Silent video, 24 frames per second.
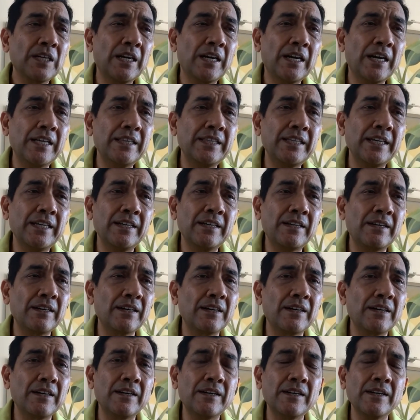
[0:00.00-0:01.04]
I think
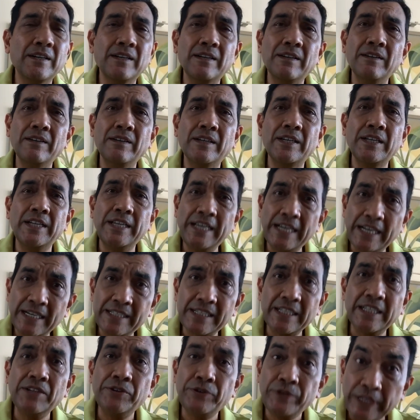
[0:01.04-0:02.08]

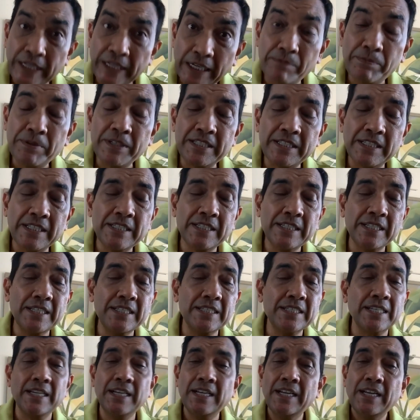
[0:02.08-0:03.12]
creating real
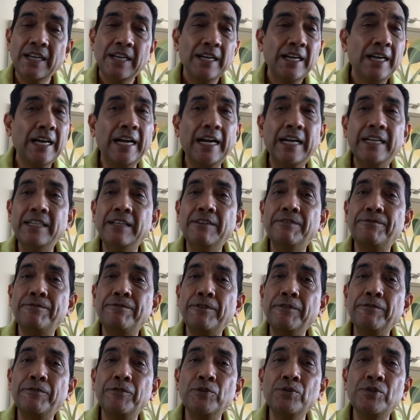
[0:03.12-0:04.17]
businesses. And if,
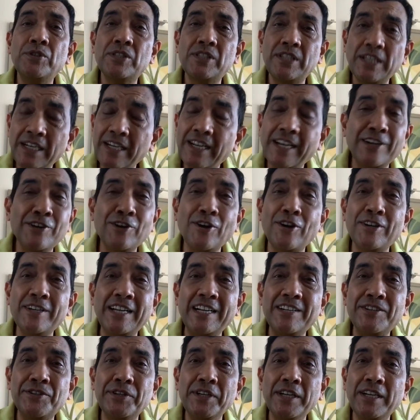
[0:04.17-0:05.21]
if you still cannot
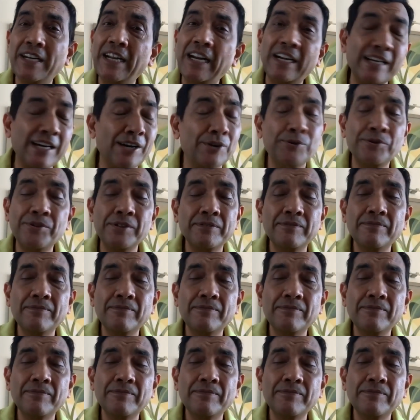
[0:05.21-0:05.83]
get real, get out.